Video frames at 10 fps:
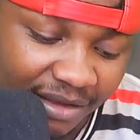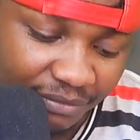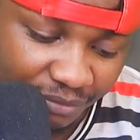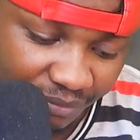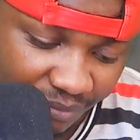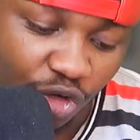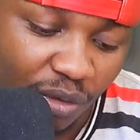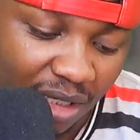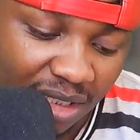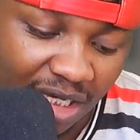life you
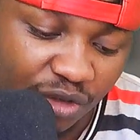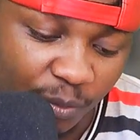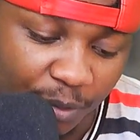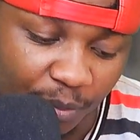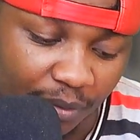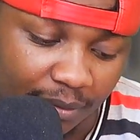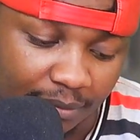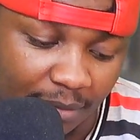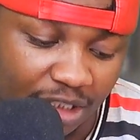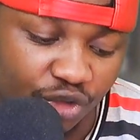can lie to people,
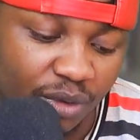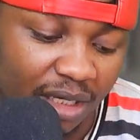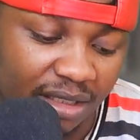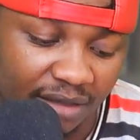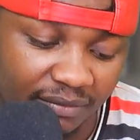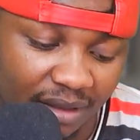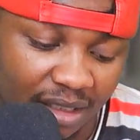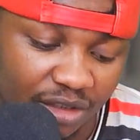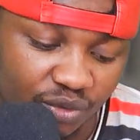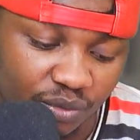but you can never
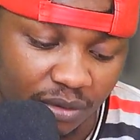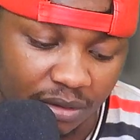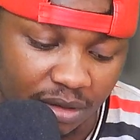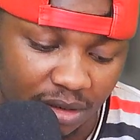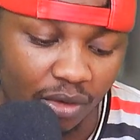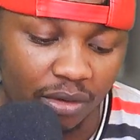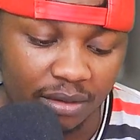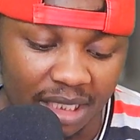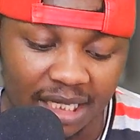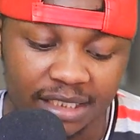lie to God or
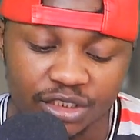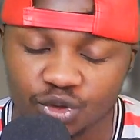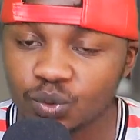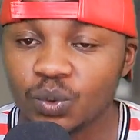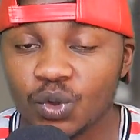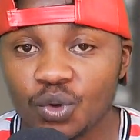lie to